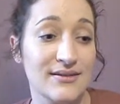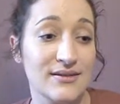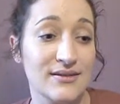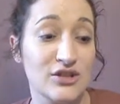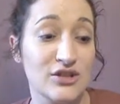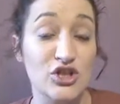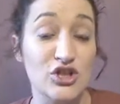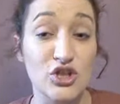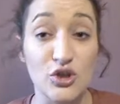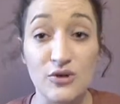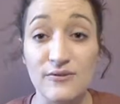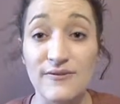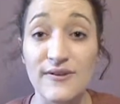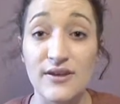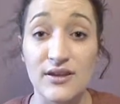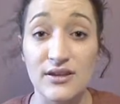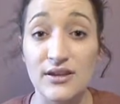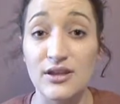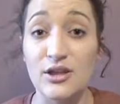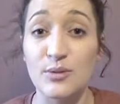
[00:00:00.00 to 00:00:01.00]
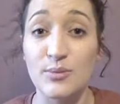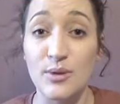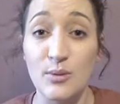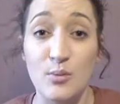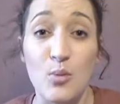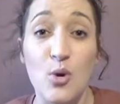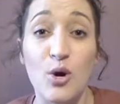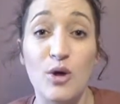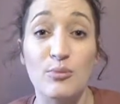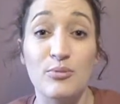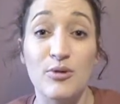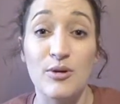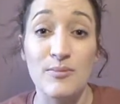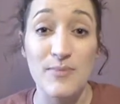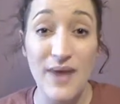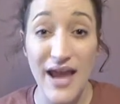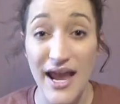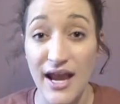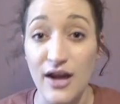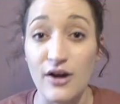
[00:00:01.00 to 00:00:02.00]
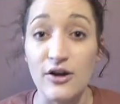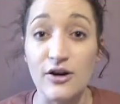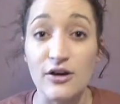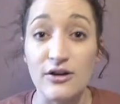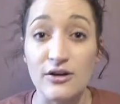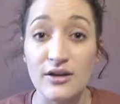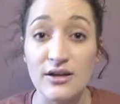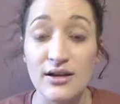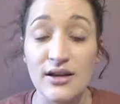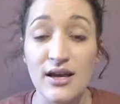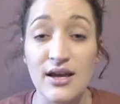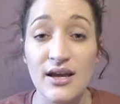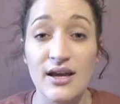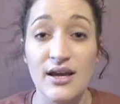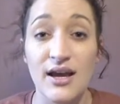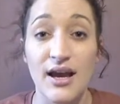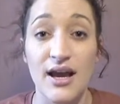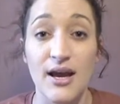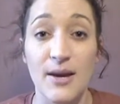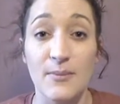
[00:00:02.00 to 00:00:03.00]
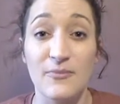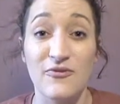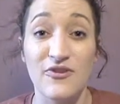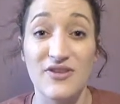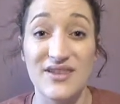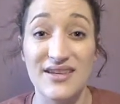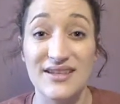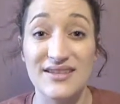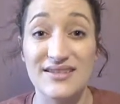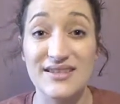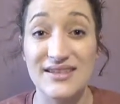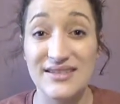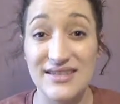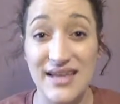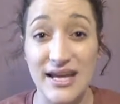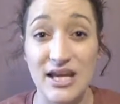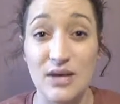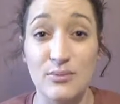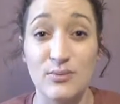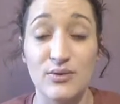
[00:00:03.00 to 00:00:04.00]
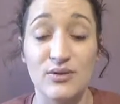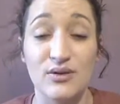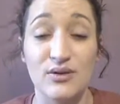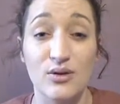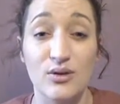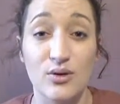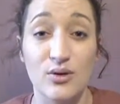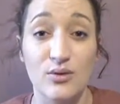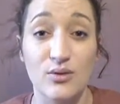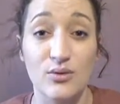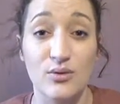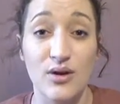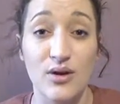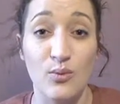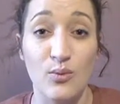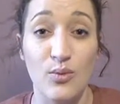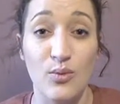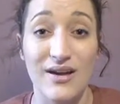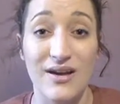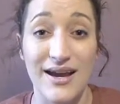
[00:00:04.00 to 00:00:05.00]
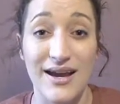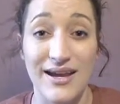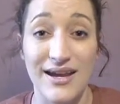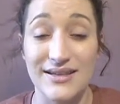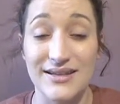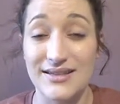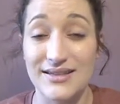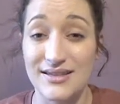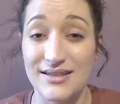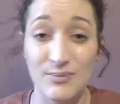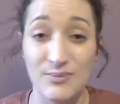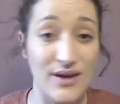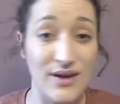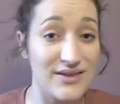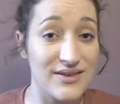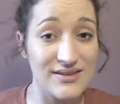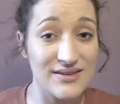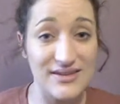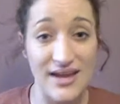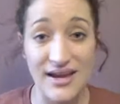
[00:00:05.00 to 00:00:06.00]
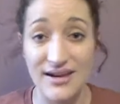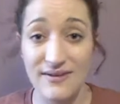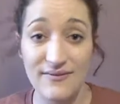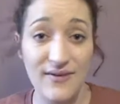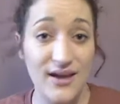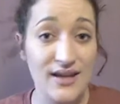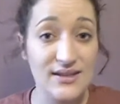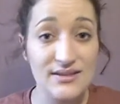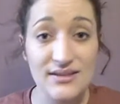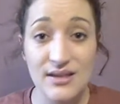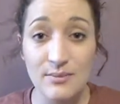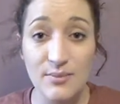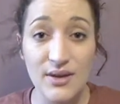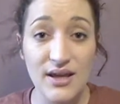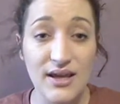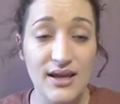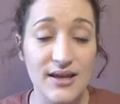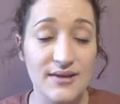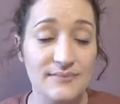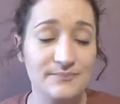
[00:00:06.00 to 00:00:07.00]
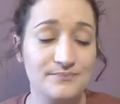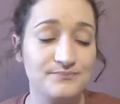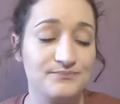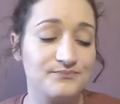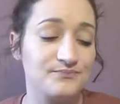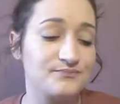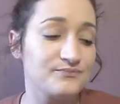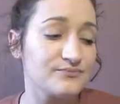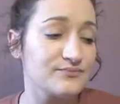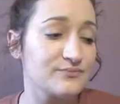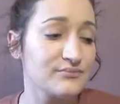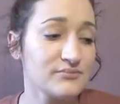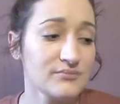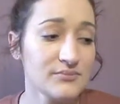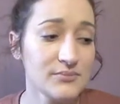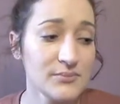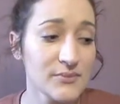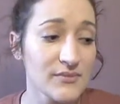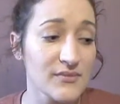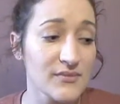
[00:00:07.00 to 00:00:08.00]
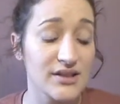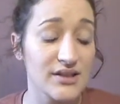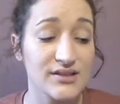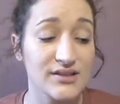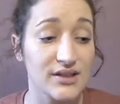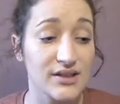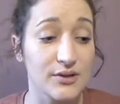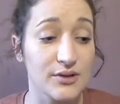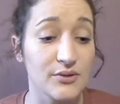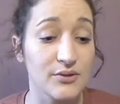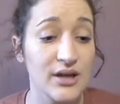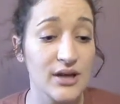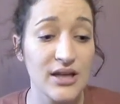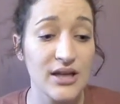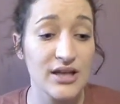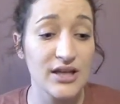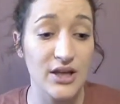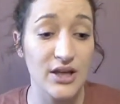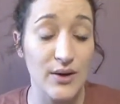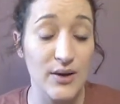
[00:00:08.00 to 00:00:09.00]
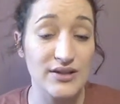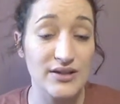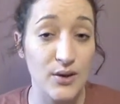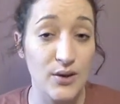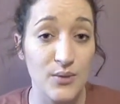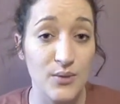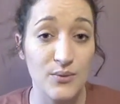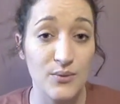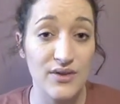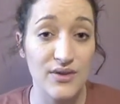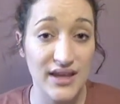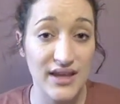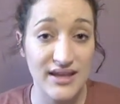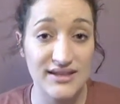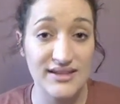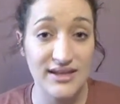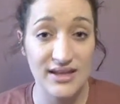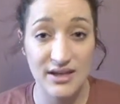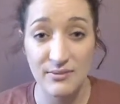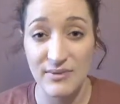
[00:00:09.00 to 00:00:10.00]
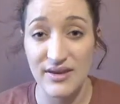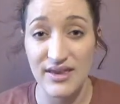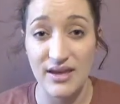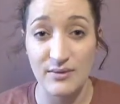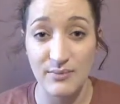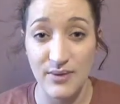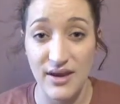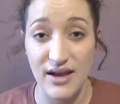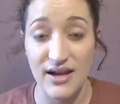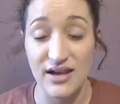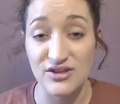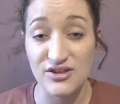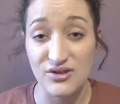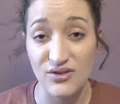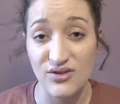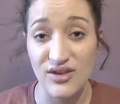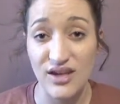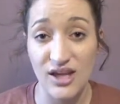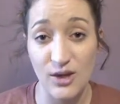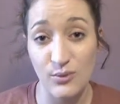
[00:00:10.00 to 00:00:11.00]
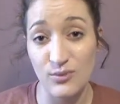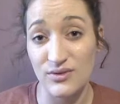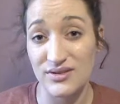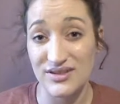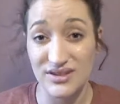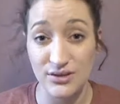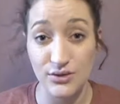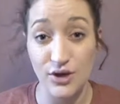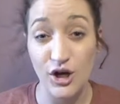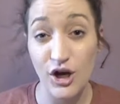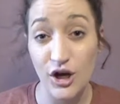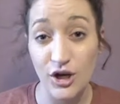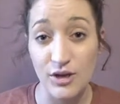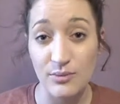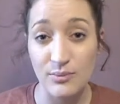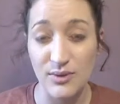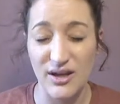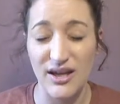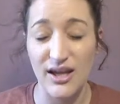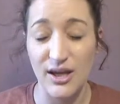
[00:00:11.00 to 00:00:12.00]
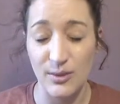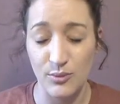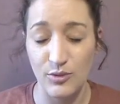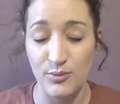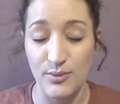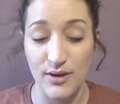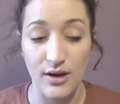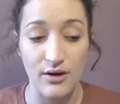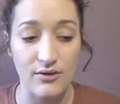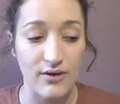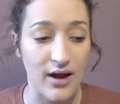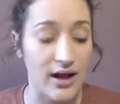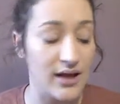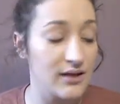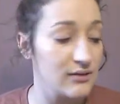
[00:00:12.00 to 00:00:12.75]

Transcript: do feel a little bit more prepared for this second balloon, what I anticipate the side effects to be. So, I don't think it's going to be that bad. I do think it will still hurt, but it will be all right.